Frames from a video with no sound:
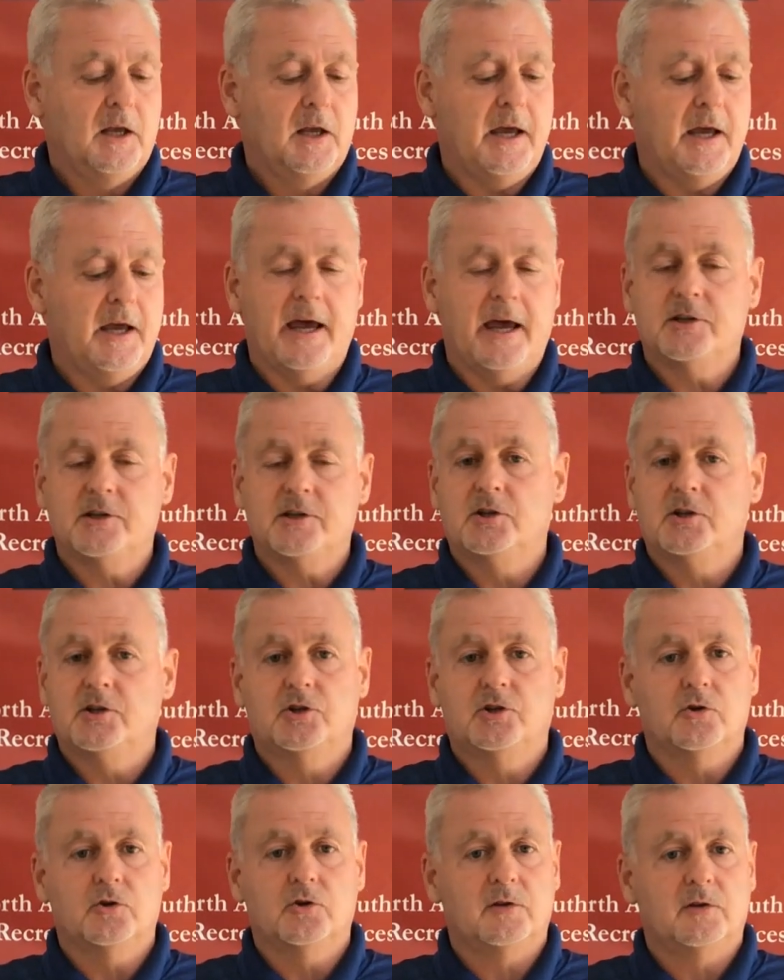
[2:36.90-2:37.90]
And as
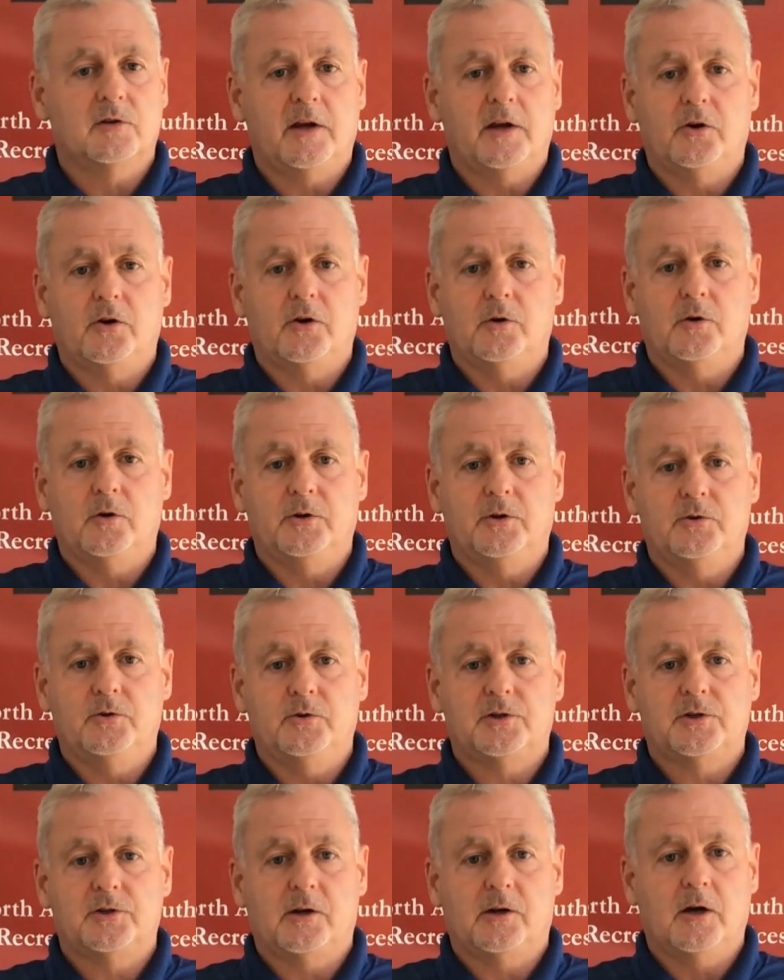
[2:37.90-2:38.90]
the Joseph N. Herman
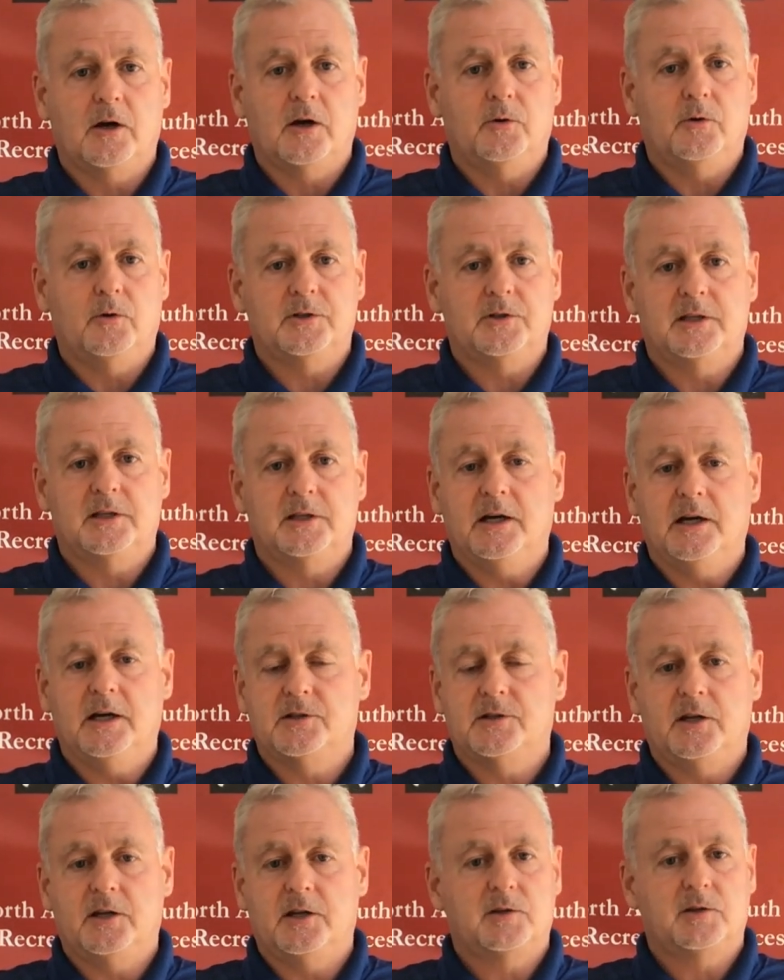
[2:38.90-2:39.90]
Youth Center always
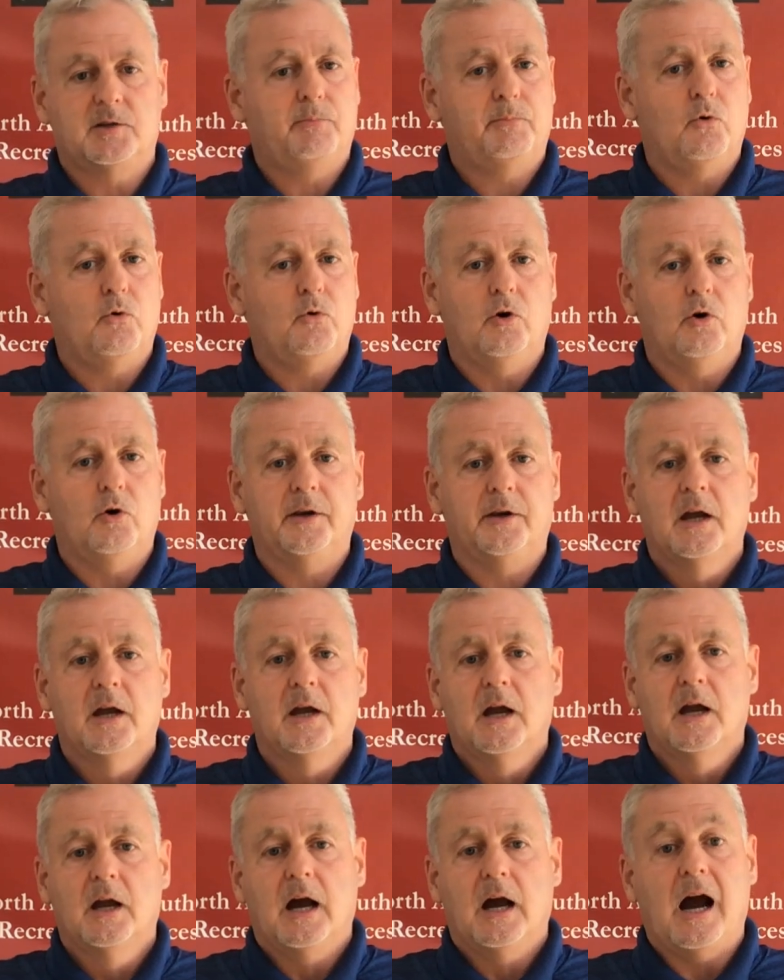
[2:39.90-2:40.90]
does, they support
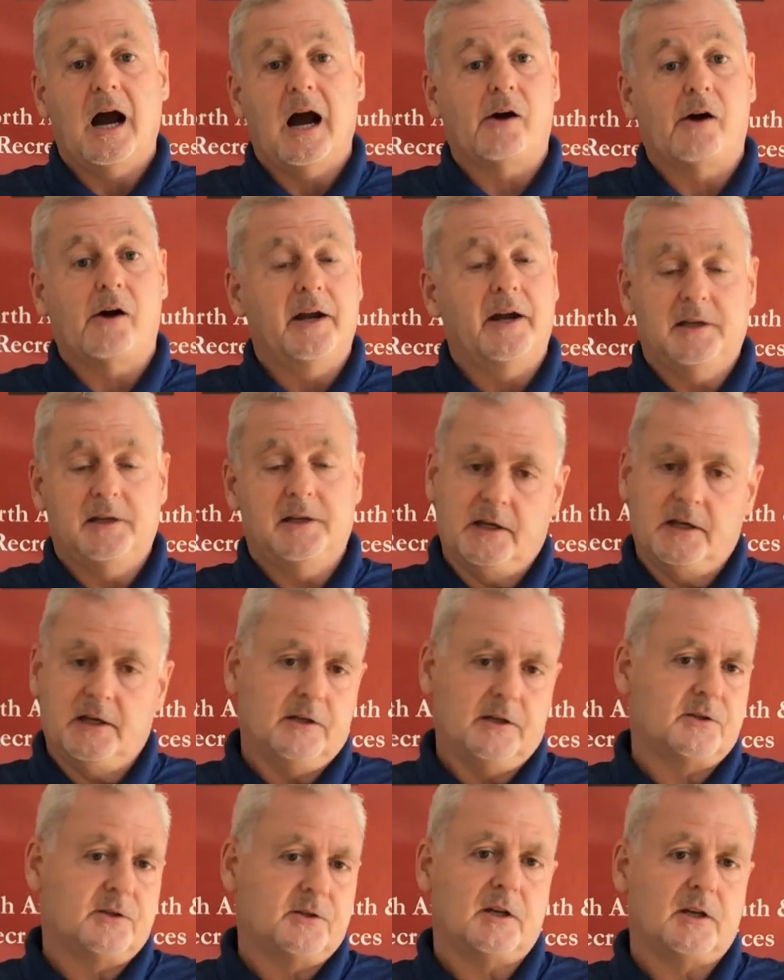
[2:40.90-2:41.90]
our
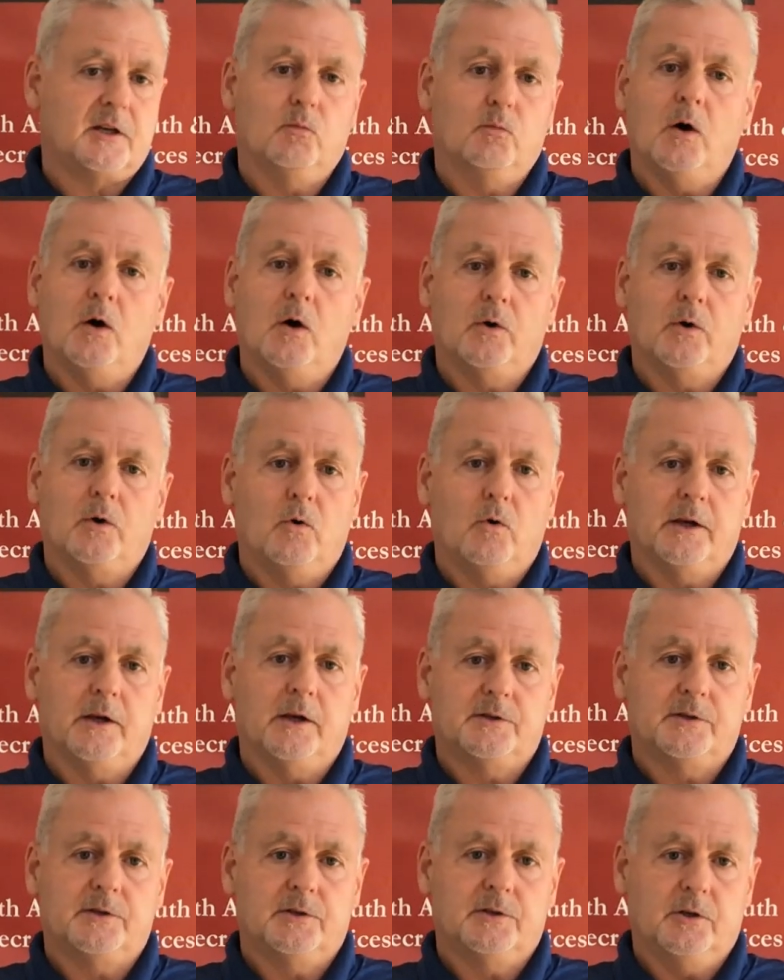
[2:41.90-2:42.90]
ideas and what we
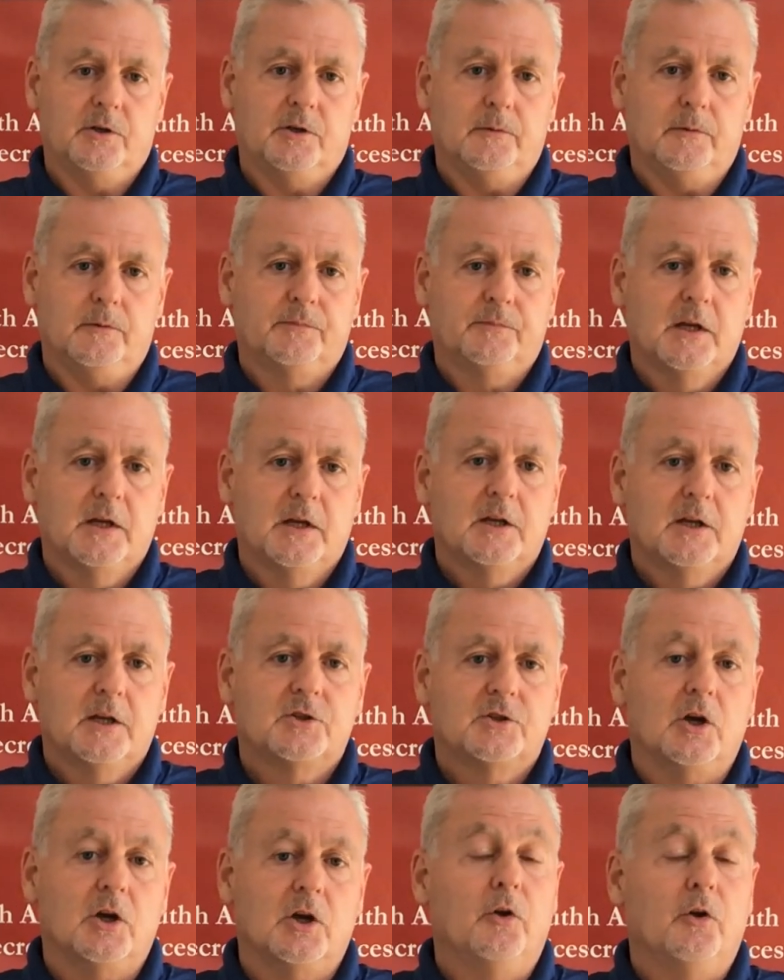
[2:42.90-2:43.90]
wanted to do.
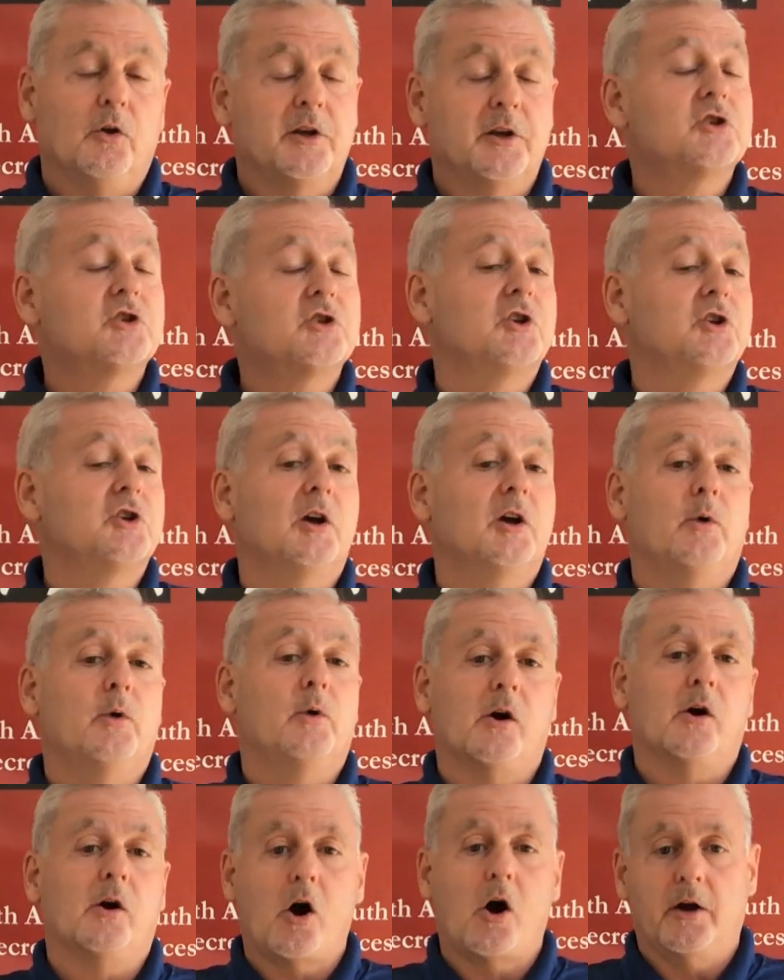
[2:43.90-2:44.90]
So this year
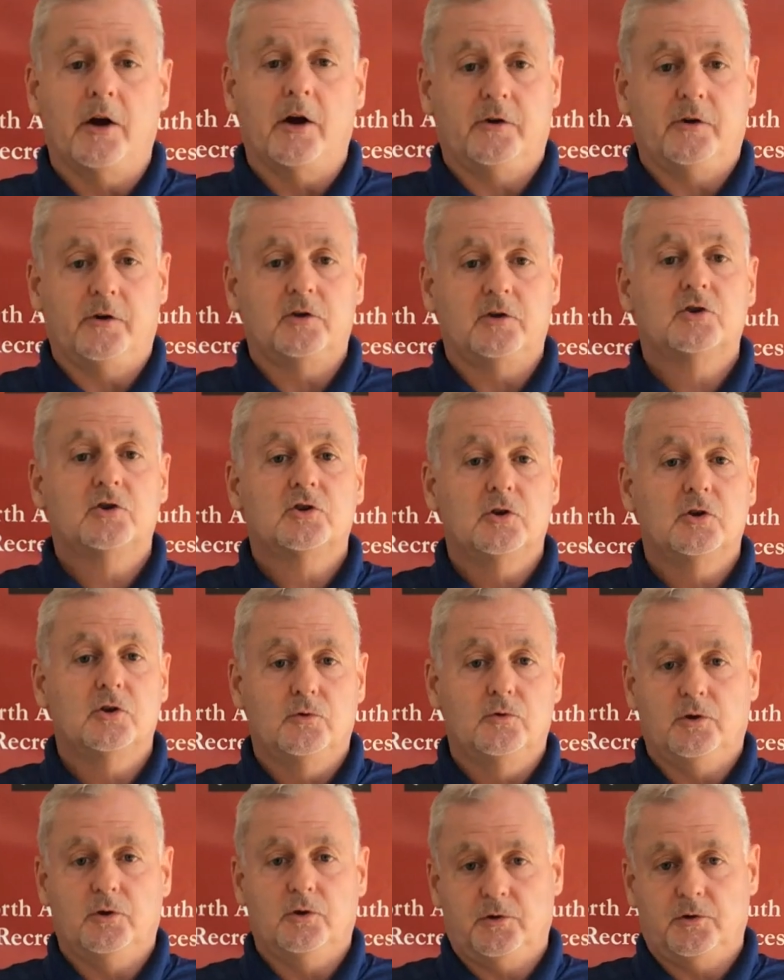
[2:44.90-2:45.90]
we are honoring
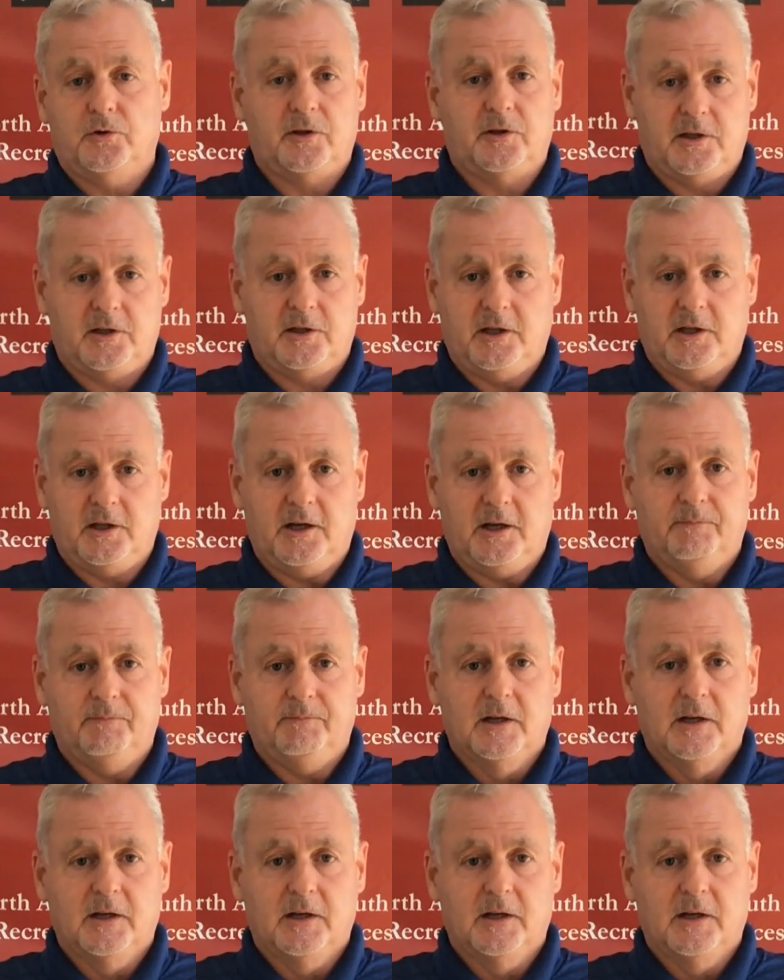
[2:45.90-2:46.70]
two Youth of the Year.